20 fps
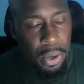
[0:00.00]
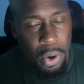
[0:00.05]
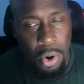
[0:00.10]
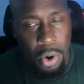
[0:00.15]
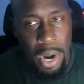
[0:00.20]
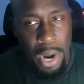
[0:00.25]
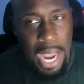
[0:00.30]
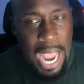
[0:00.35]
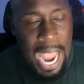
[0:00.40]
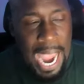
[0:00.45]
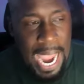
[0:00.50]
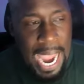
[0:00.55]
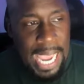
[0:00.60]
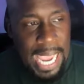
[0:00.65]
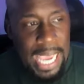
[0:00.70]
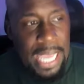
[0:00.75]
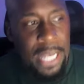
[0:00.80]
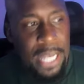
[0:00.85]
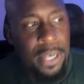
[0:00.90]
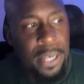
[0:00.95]
or
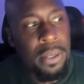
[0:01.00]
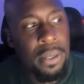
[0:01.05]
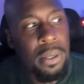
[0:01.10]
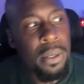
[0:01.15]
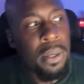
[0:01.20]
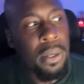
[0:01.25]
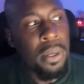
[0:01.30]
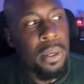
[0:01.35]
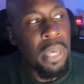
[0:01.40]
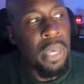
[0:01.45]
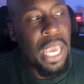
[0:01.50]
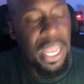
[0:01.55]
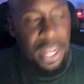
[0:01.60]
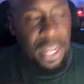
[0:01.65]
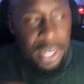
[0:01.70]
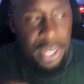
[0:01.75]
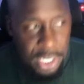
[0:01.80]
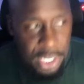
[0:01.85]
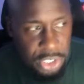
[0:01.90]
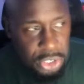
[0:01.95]
and, in
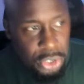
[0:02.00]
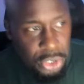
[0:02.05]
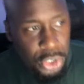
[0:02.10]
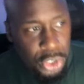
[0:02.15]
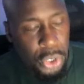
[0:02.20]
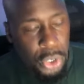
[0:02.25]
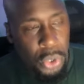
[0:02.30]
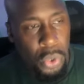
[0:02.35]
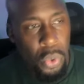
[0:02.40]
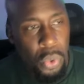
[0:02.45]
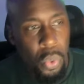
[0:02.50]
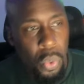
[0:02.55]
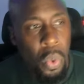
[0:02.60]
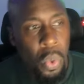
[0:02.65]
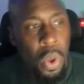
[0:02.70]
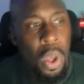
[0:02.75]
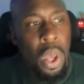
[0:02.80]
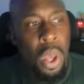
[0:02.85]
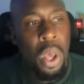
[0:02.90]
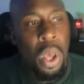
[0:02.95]
addition to.
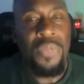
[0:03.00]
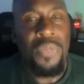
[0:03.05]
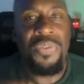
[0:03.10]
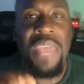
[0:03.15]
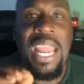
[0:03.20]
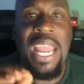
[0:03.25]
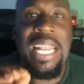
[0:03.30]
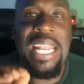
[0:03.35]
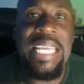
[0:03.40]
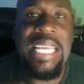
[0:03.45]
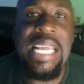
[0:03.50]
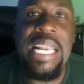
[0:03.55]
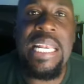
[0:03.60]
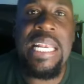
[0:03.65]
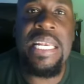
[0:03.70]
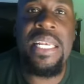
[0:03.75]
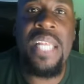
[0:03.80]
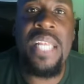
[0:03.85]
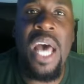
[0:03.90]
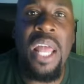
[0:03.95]
They did
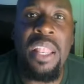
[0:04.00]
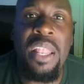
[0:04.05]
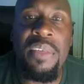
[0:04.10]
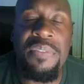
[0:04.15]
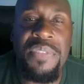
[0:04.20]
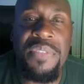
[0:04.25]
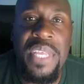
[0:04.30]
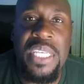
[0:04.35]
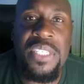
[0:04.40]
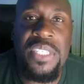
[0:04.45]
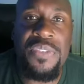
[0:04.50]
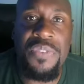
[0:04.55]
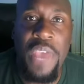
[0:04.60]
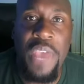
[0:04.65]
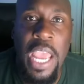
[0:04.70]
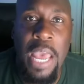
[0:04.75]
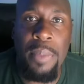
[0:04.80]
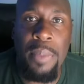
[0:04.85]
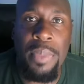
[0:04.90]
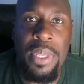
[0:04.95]
none of this,
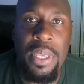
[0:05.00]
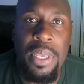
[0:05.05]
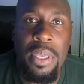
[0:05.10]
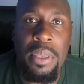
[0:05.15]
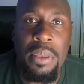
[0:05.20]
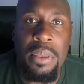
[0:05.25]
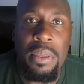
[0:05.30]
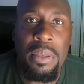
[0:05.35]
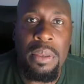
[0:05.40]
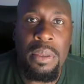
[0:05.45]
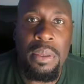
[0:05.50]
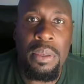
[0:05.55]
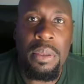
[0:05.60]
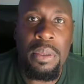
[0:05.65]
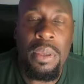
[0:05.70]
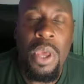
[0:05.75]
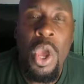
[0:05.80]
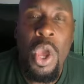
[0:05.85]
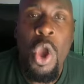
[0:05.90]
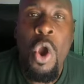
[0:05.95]
family,
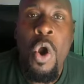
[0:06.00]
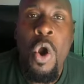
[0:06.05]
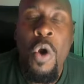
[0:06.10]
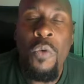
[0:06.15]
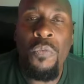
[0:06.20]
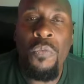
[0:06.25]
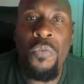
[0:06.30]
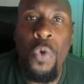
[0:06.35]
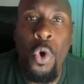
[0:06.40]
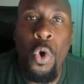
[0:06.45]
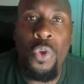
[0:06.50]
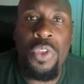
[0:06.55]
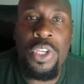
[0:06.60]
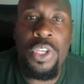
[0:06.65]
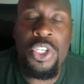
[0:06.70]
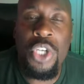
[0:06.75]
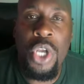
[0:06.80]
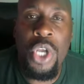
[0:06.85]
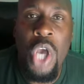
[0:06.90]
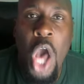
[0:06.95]
for the
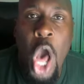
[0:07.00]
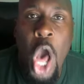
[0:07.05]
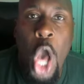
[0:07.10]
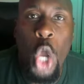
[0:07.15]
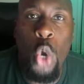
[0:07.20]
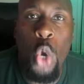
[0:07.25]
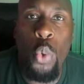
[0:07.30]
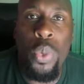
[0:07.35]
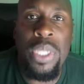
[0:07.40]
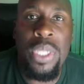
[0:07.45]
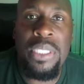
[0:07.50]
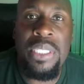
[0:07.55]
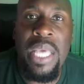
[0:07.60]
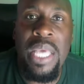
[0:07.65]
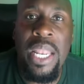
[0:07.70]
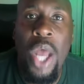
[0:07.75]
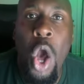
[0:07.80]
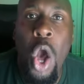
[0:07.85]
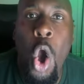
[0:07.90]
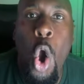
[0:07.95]
Chicagoans
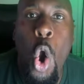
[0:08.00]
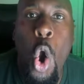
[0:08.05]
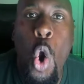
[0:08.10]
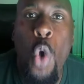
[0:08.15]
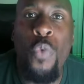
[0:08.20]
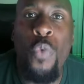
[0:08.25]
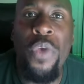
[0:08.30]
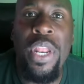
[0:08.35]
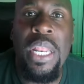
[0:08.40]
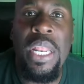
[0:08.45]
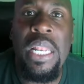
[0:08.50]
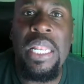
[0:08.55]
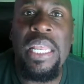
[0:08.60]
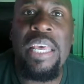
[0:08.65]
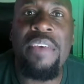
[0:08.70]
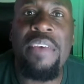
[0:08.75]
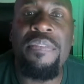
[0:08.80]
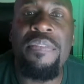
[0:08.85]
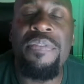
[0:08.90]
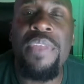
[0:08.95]
that already
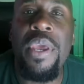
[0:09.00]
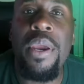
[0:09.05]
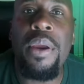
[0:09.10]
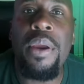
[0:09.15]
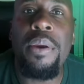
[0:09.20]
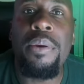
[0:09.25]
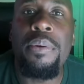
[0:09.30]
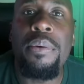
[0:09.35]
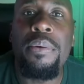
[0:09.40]
lived there.